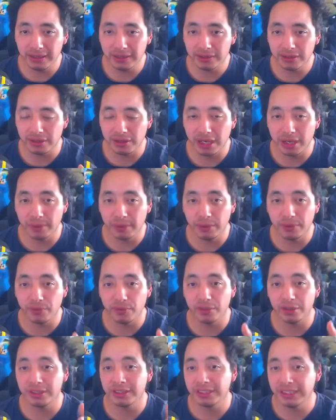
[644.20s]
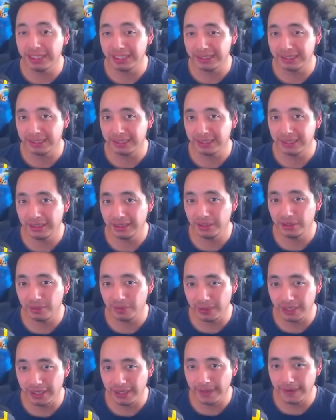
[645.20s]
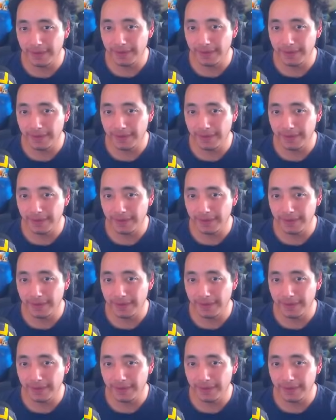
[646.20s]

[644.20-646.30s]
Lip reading: so now we go for a 6, right?